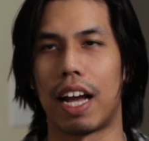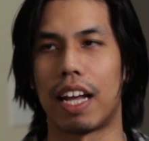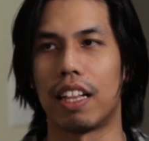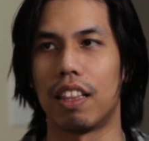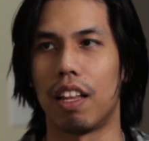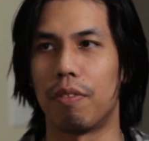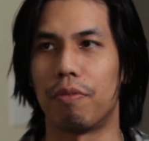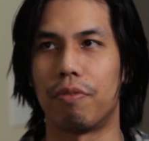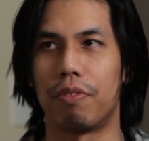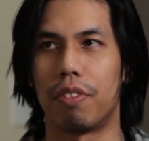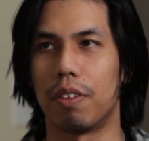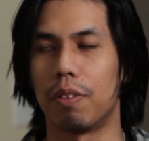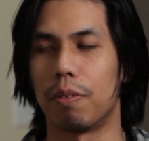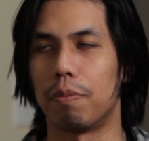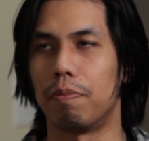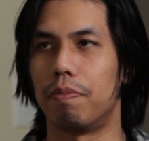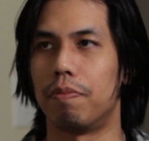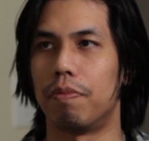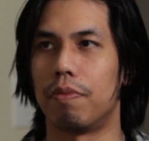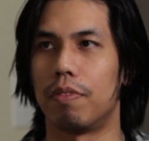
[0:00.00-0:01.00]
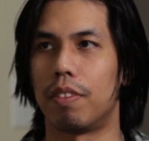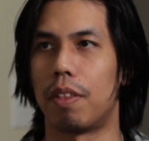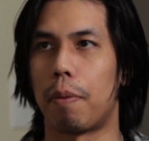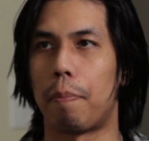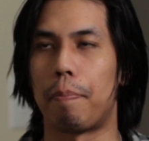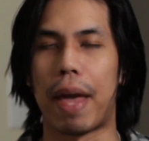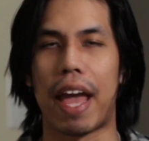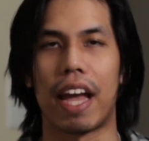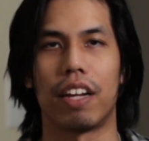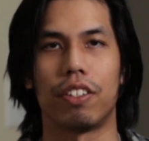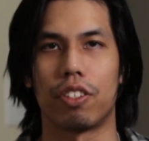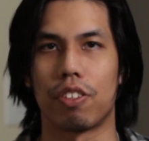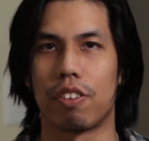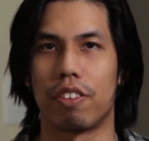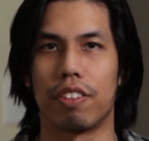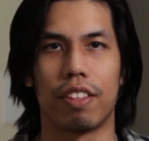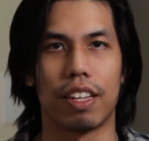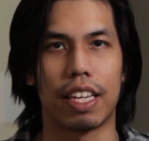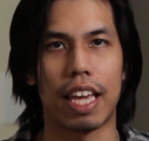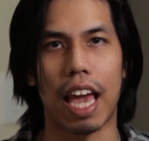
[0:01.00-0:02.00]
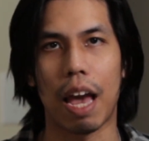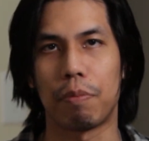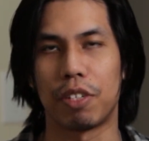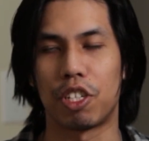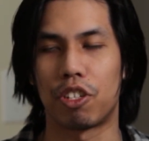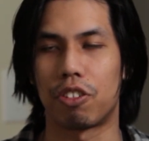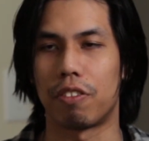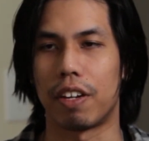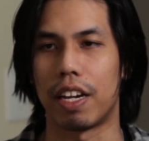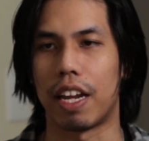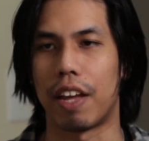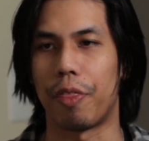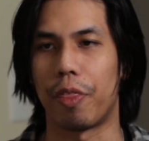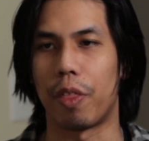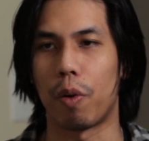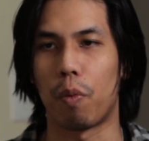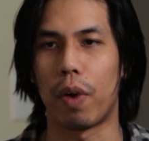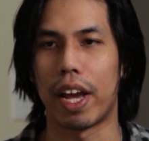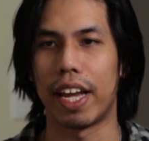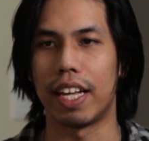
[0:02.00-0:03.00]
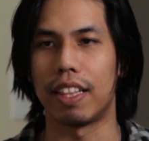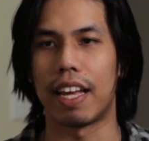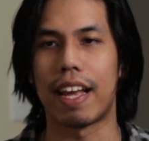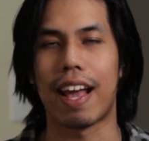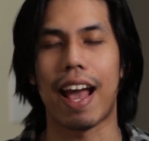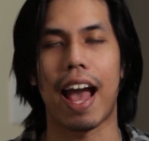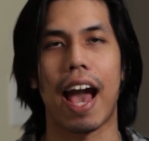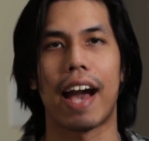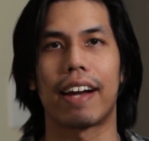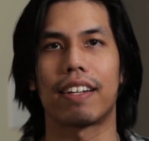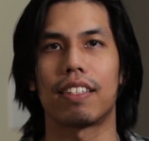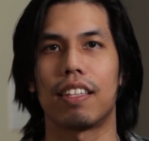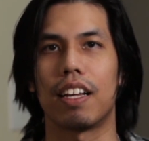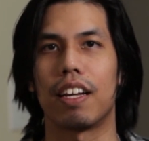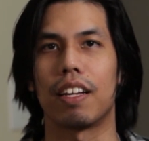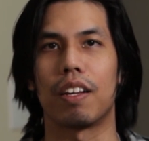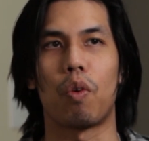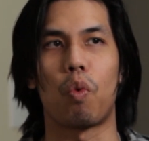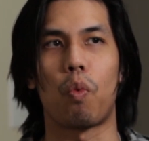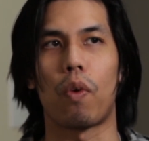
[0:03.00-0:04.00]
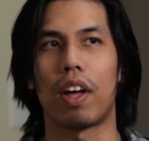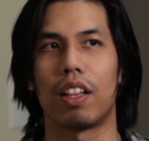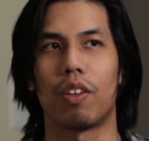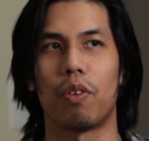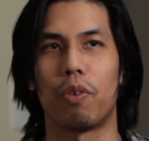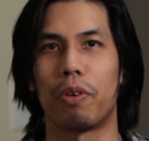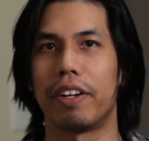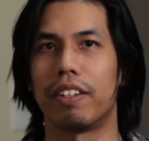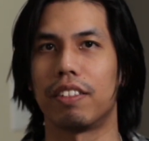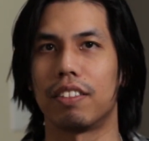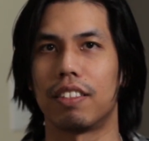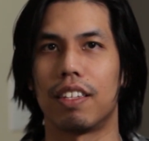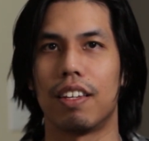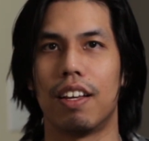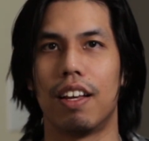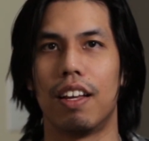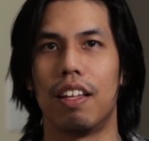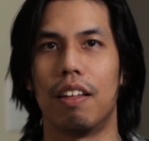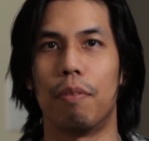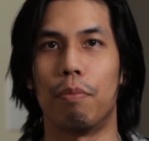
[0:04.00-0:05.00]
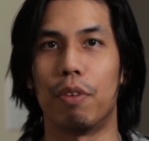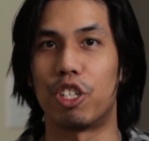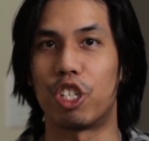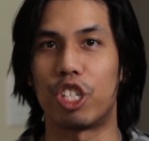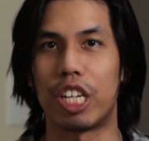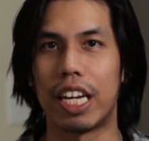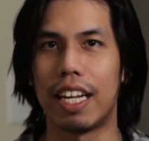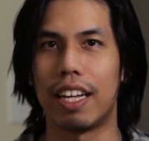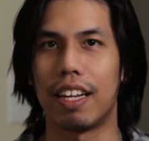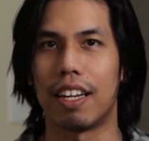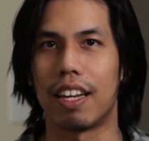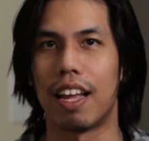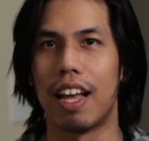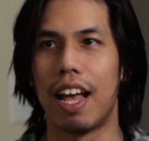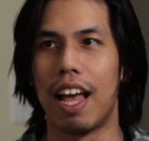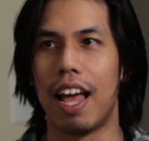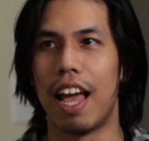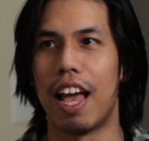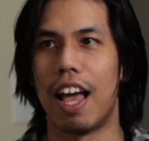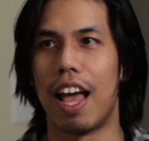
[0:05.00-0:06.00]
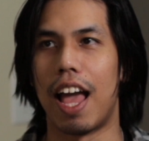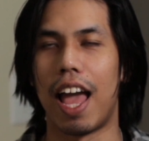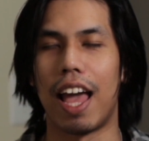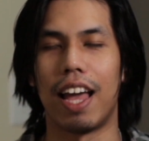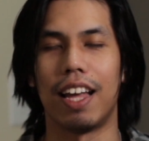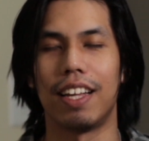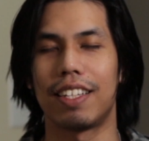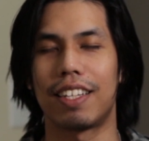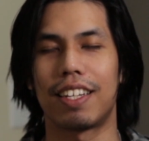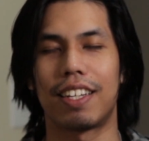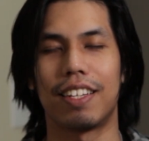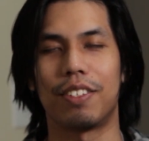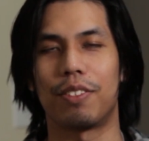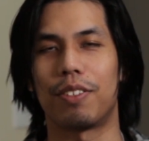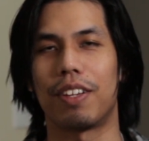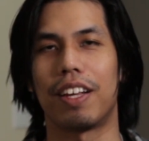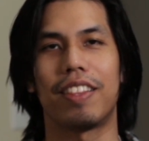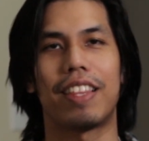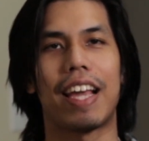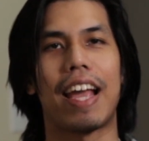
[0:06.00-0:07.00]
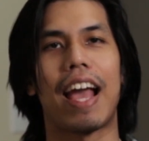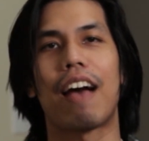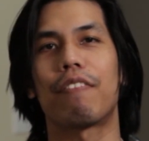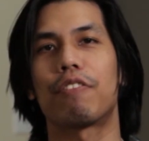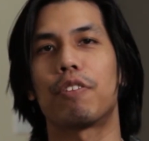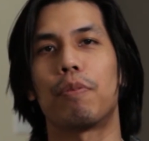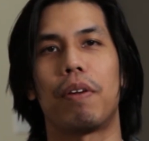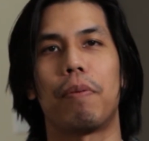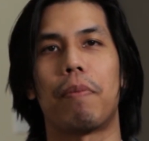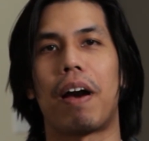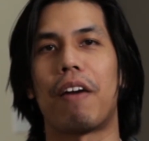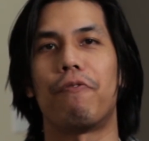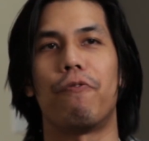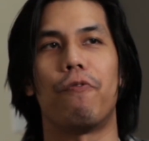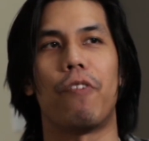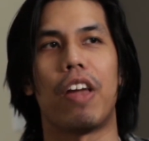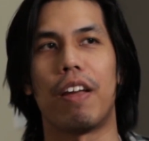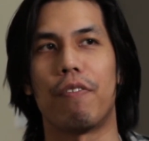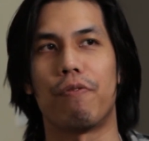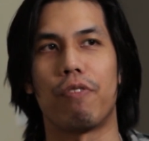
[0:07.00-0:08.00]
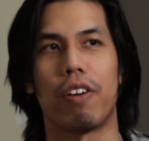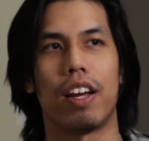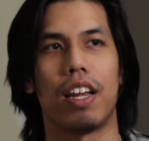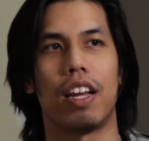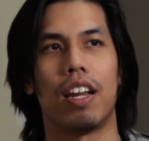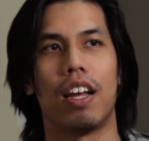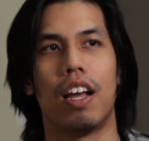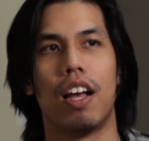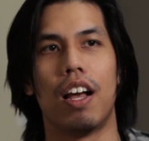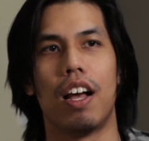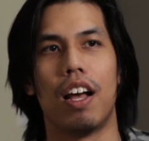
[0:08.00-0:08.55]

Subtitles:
I love the banter, the chemistry, and the way they act like a well-oiled machine, because they have to be my favorite